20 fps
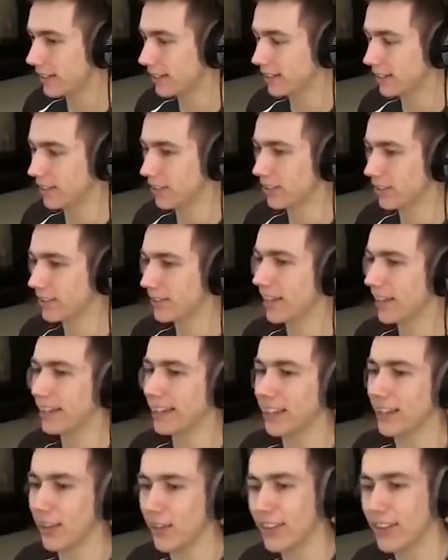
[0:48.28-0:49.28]
there we go.
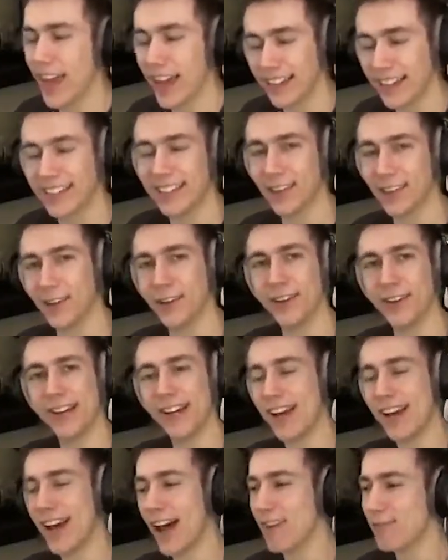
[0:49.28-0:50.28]
Thank you, thank you.
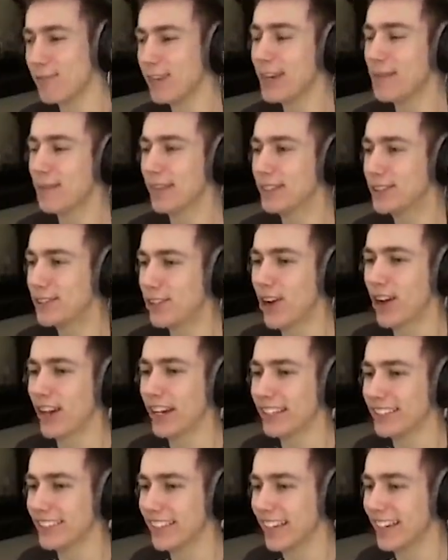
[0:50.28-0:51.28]
I've really been
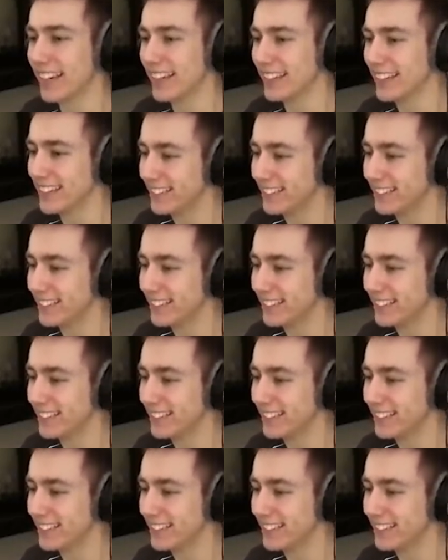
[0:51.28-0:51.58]
struggling to get it